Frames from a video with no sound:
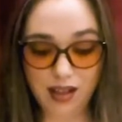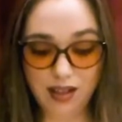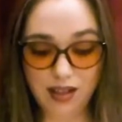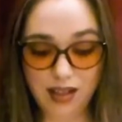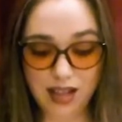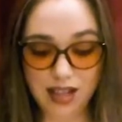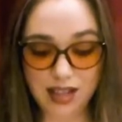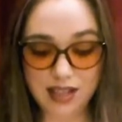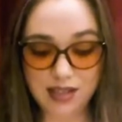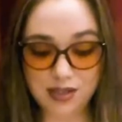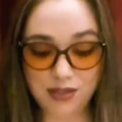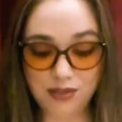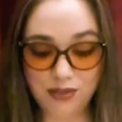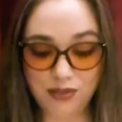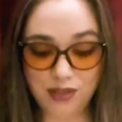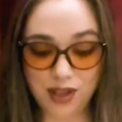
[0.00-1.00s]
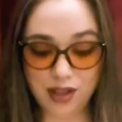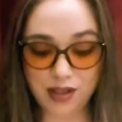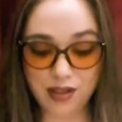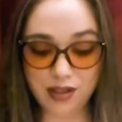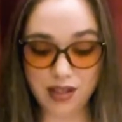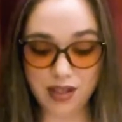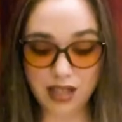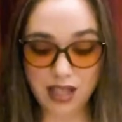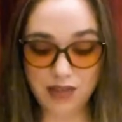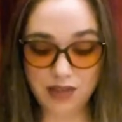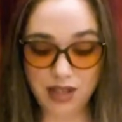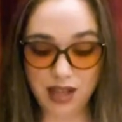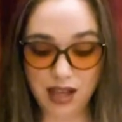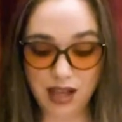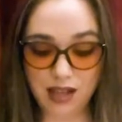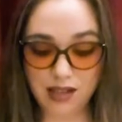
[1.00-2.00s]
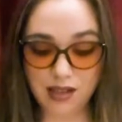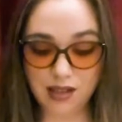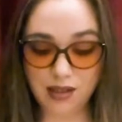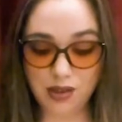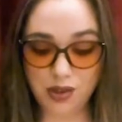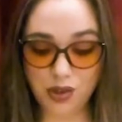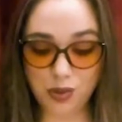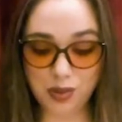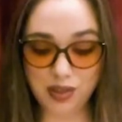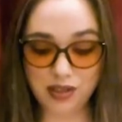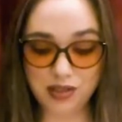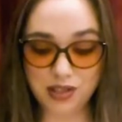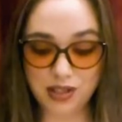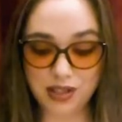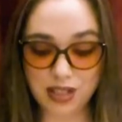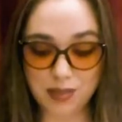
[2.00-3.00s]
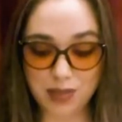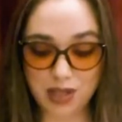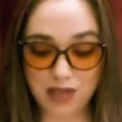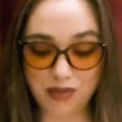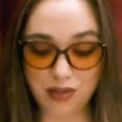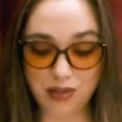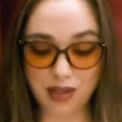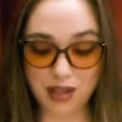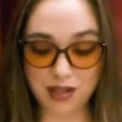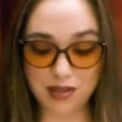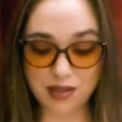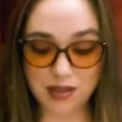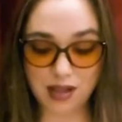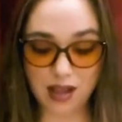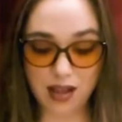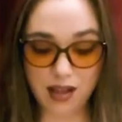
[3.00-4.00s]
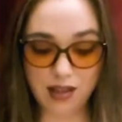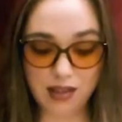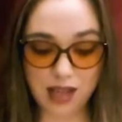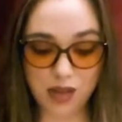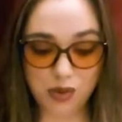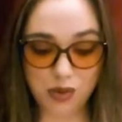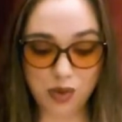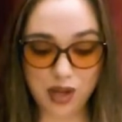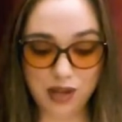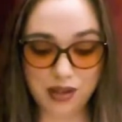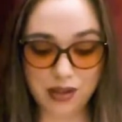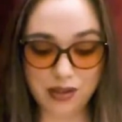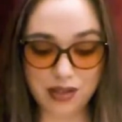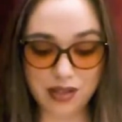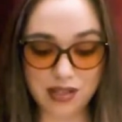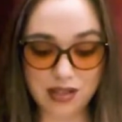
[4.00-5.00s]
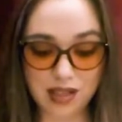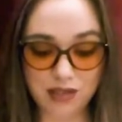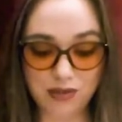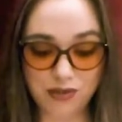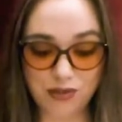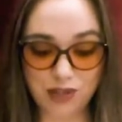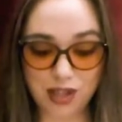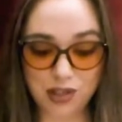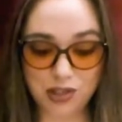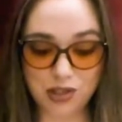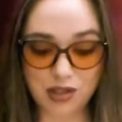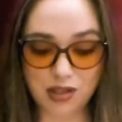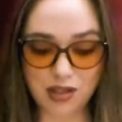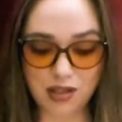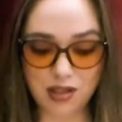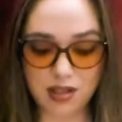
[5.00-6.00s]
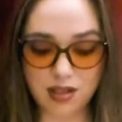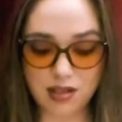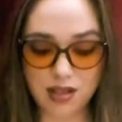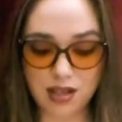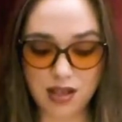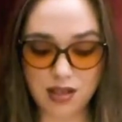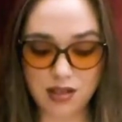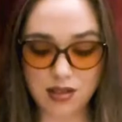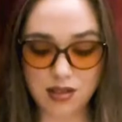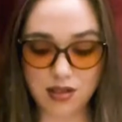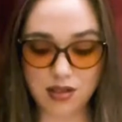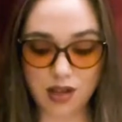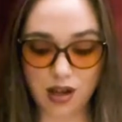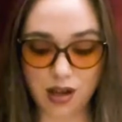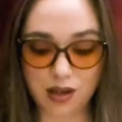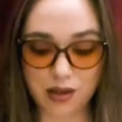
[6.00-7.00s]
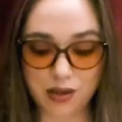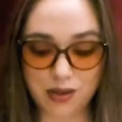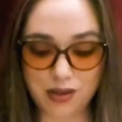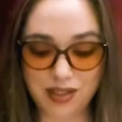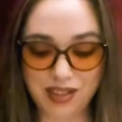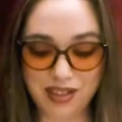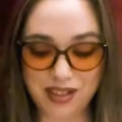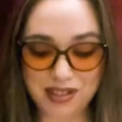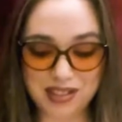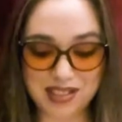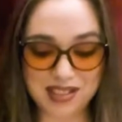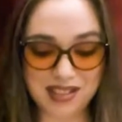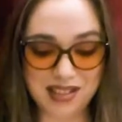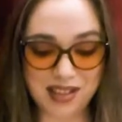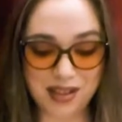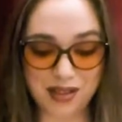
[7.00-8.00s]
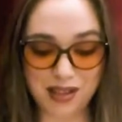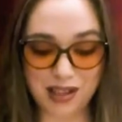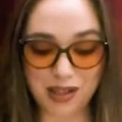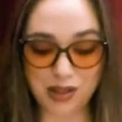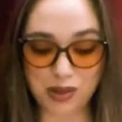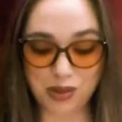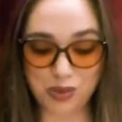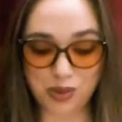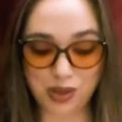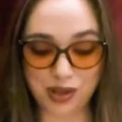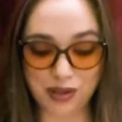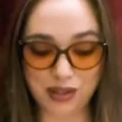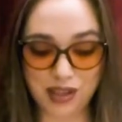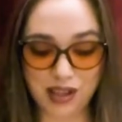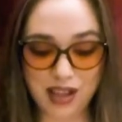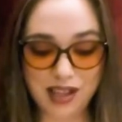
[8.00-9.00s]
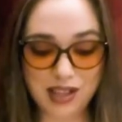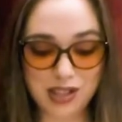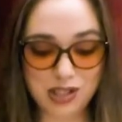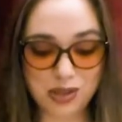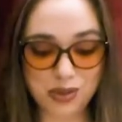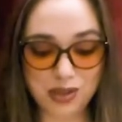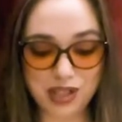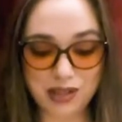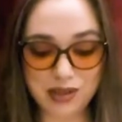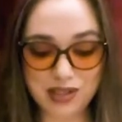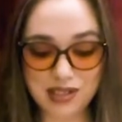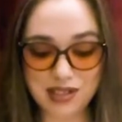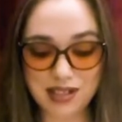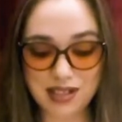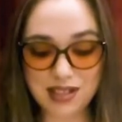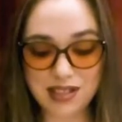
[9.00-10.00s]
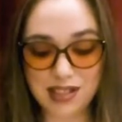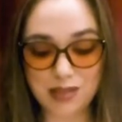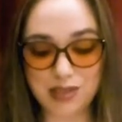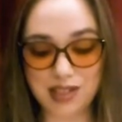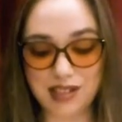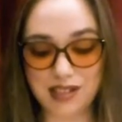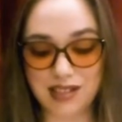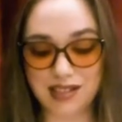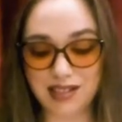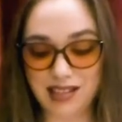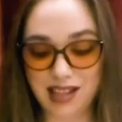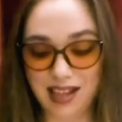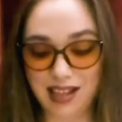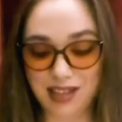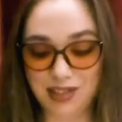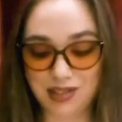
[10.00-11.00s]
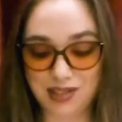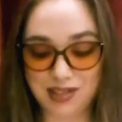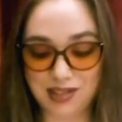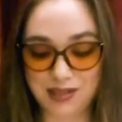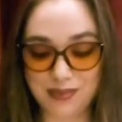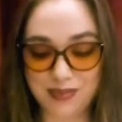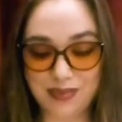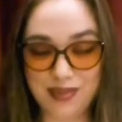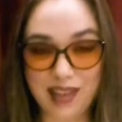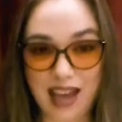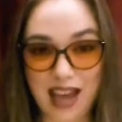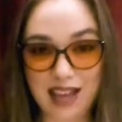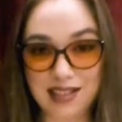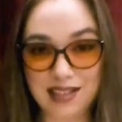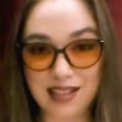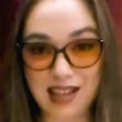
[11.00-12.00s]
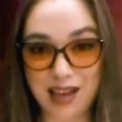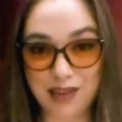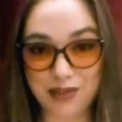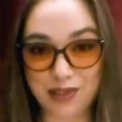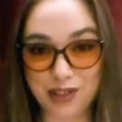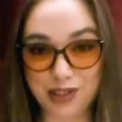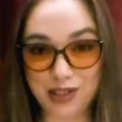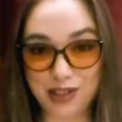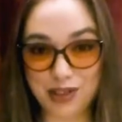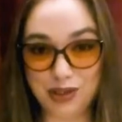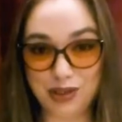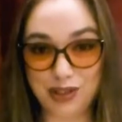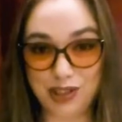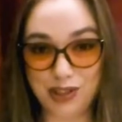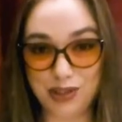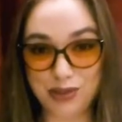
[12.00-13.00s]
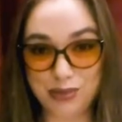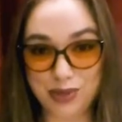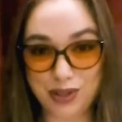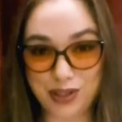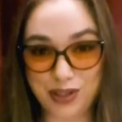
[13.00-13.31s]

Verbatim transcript: It is a fair, even handed, noble adjustment of things that while there is infection and disease and sorrow, there is nothing in the world so irresistibly contagious as laughter and good humor.